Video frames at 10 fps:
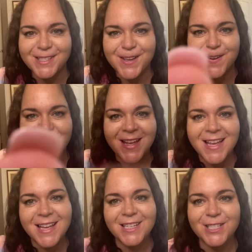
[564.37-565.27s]
So
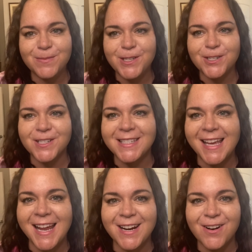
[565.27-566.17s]
just be sure to say
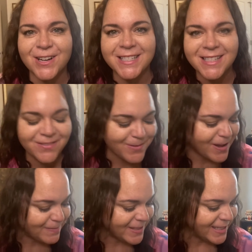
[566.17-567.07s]
hey to Carson if he
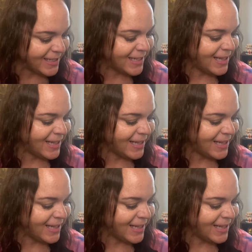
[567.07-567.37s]
pops in.